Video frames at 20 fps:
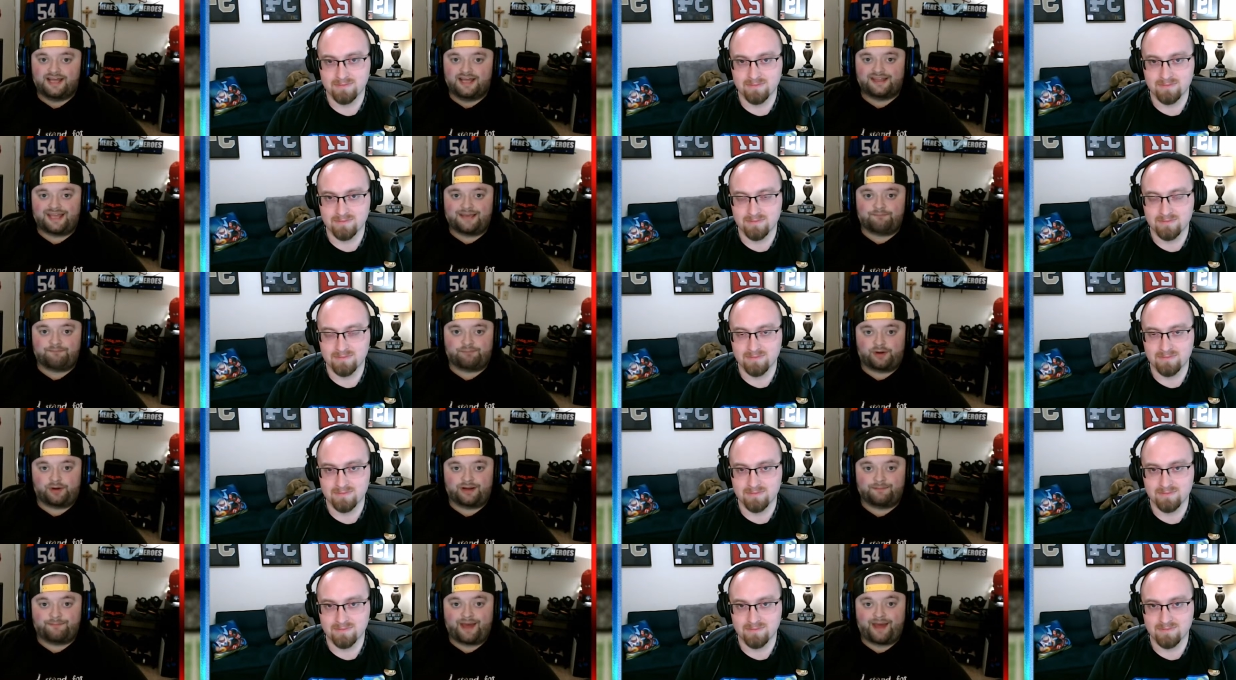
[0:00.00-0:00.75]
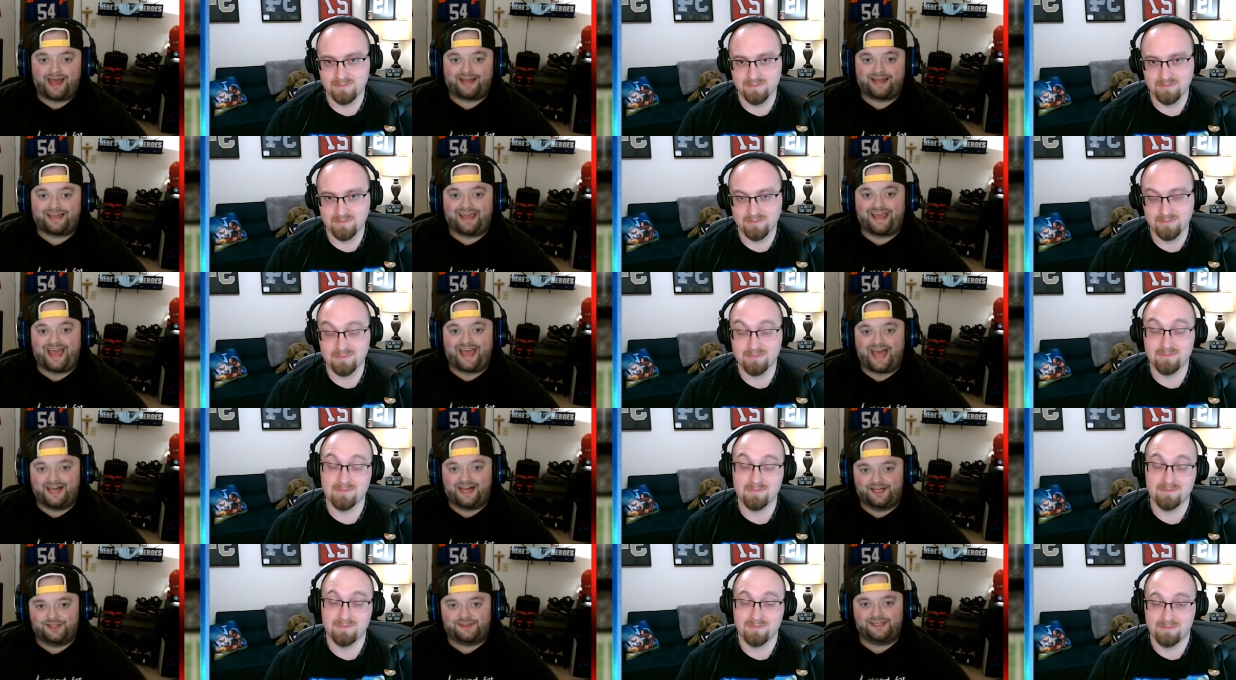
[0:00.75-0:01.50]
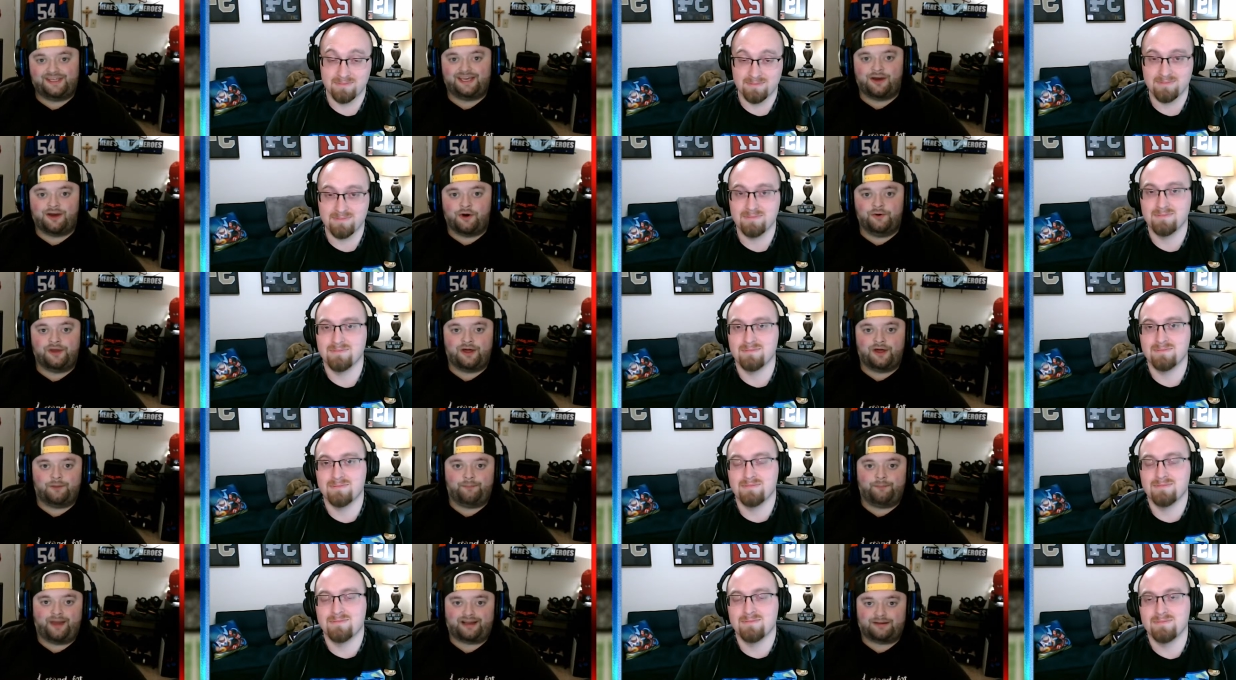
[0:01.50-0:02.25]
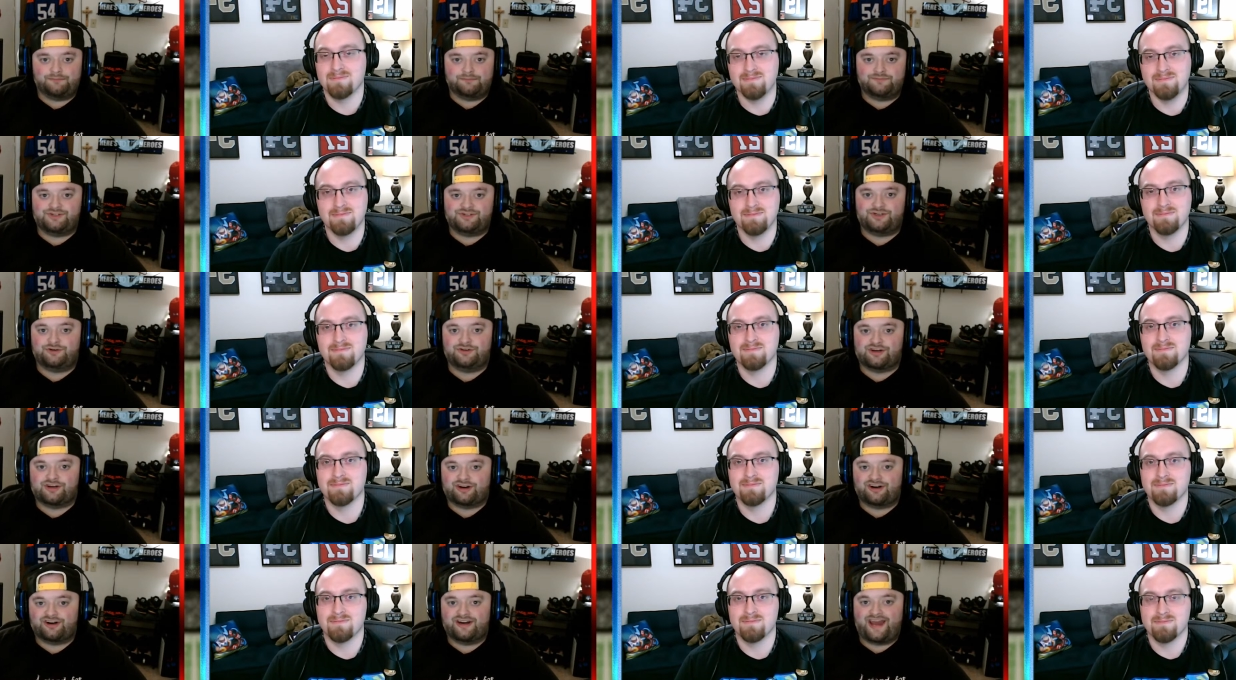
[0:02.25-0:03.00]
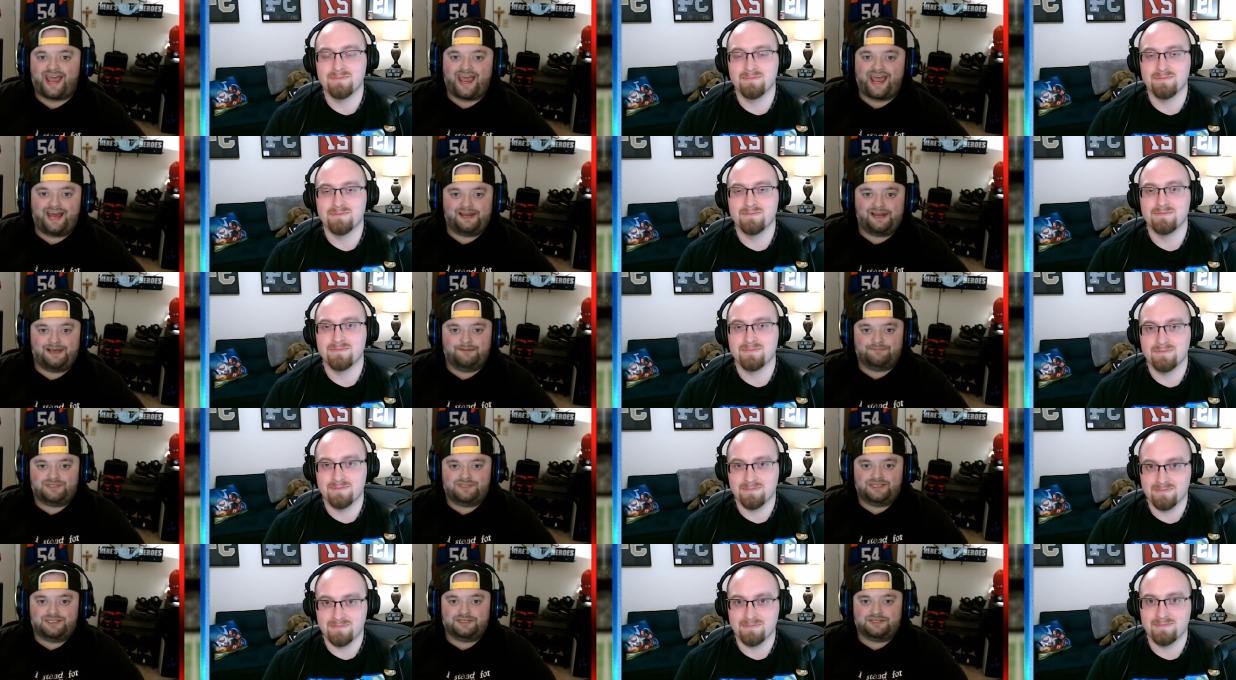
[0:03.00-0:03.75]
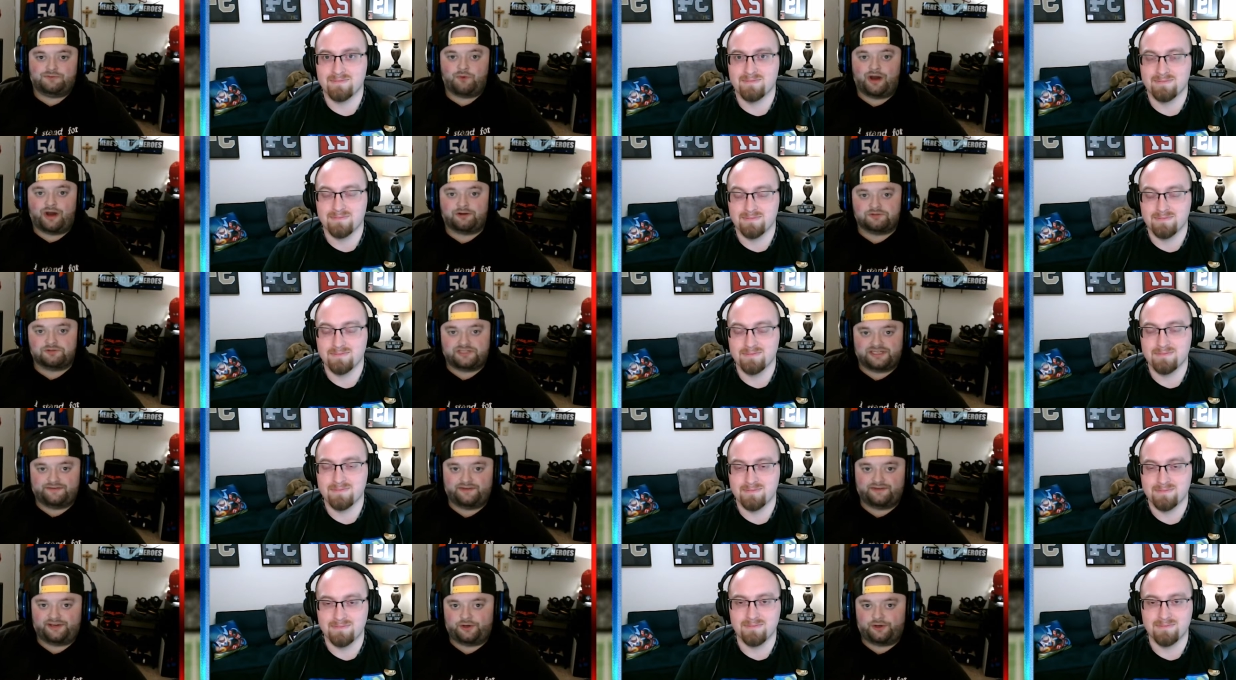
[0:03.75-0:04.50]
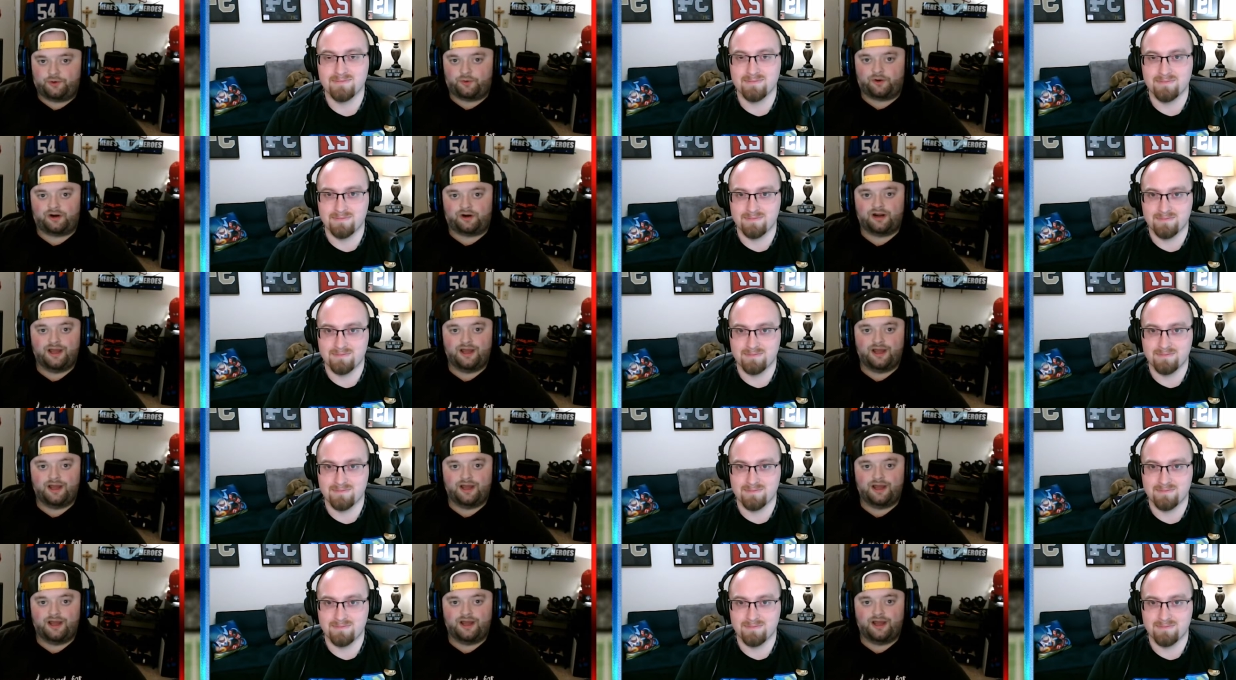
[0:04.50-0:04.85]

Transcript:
Speaker 1: They bring back a healthy Odell Beckham Jr. and add him to this wide receiving core.